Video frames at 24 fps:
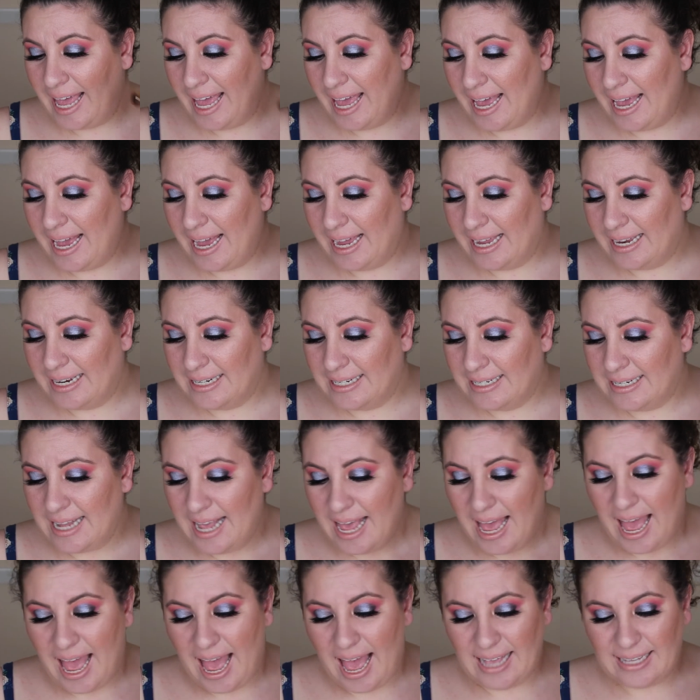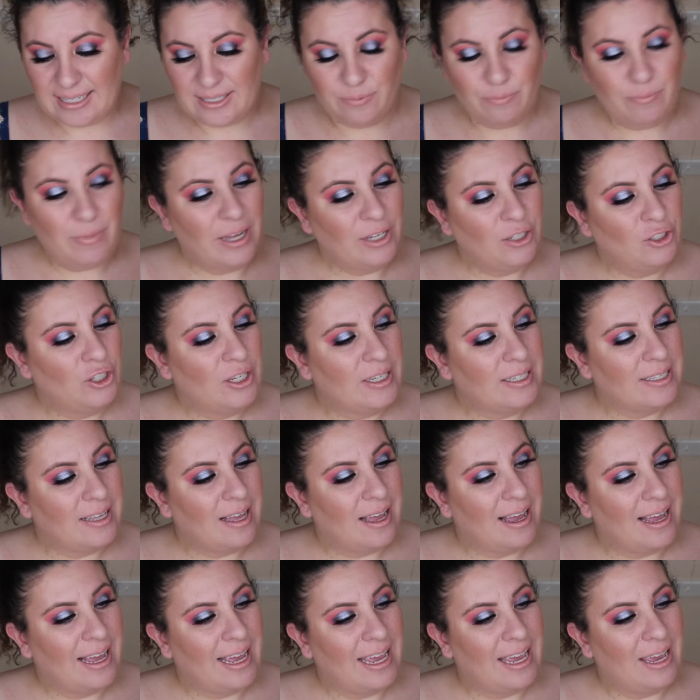and as much as
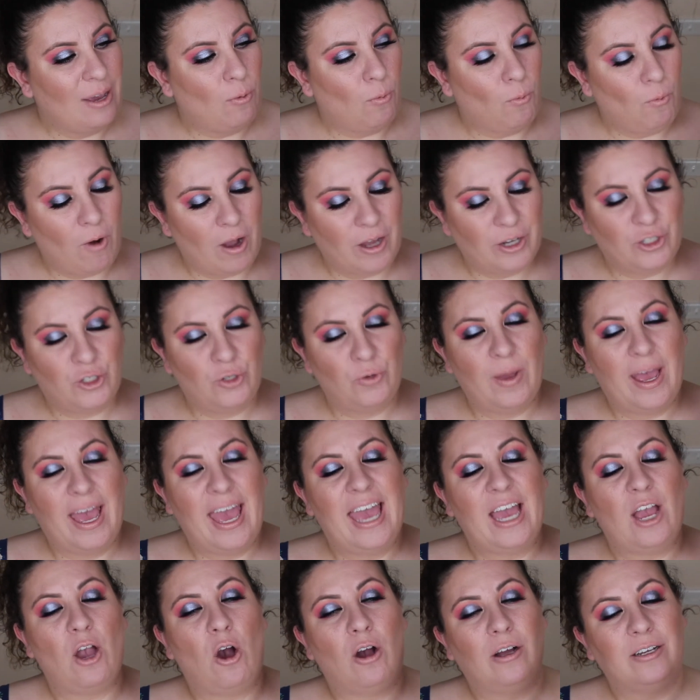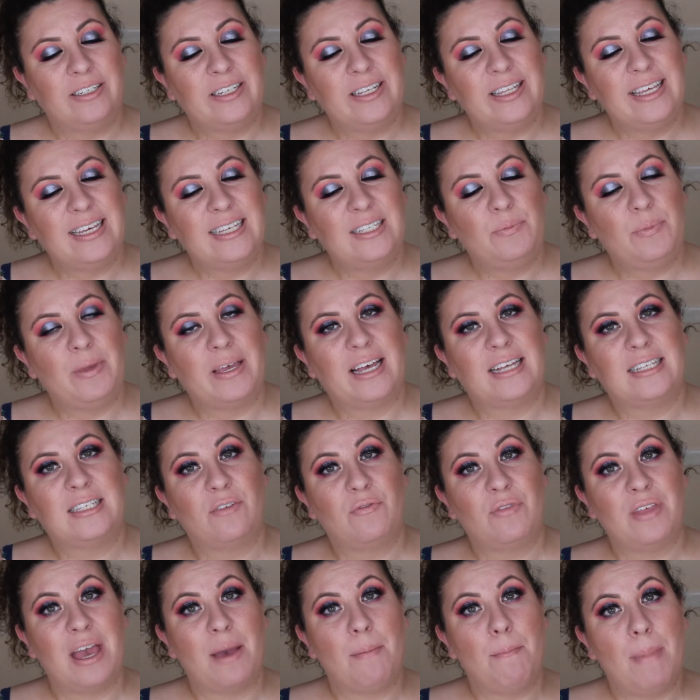I want to hang on to this because
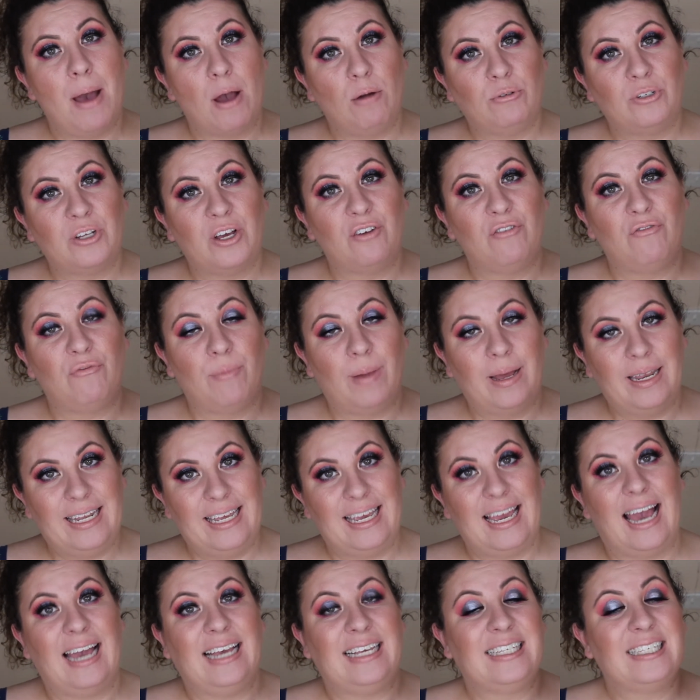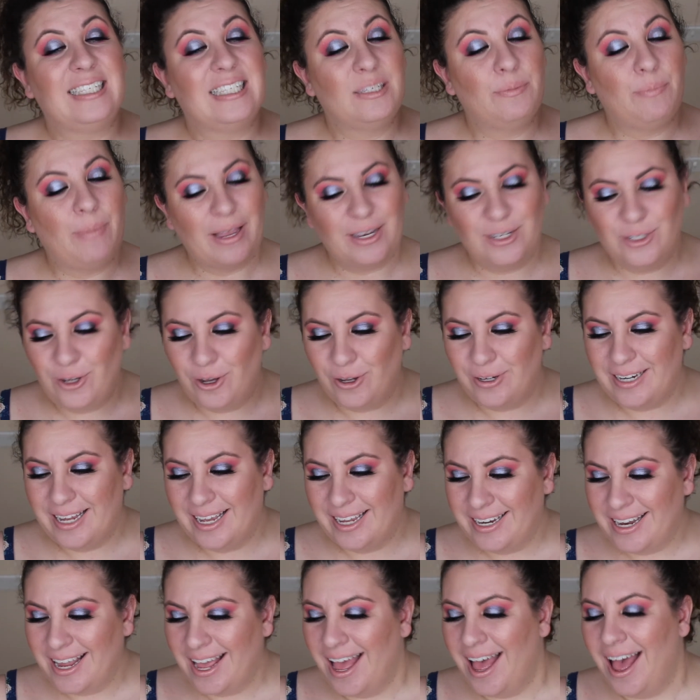of the amount of money I spent on
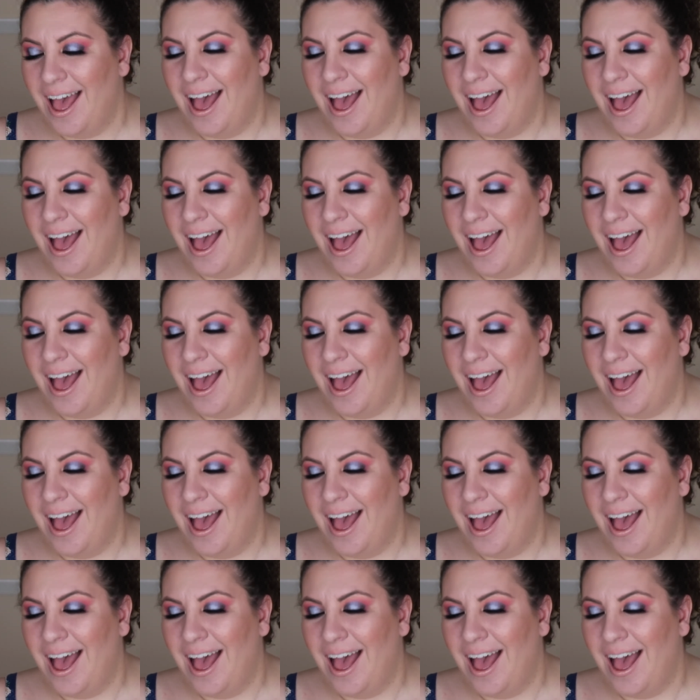it,